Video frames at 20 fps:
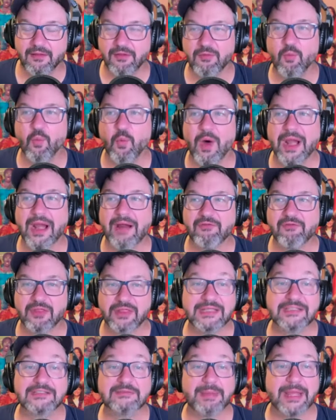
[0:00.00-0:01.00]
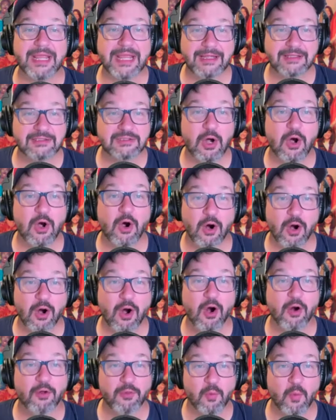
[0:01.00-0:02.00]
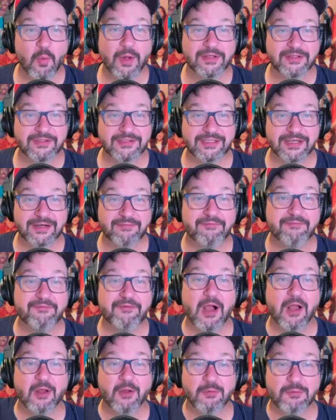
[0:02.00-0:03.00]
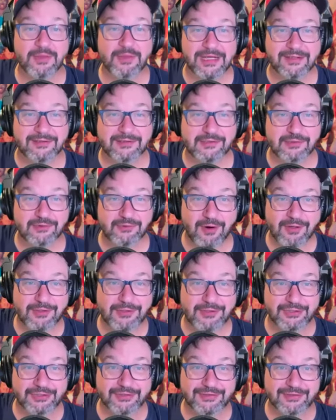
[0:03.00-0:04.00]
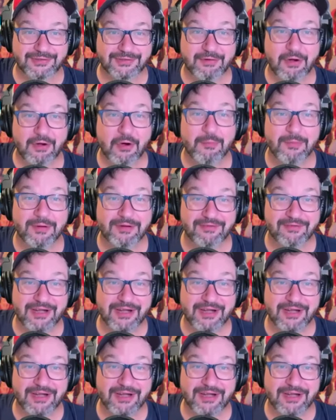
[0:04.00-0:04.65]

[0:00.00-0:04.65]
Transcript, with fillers: whatever these beings are are the ones that have followed the instructions of home yes.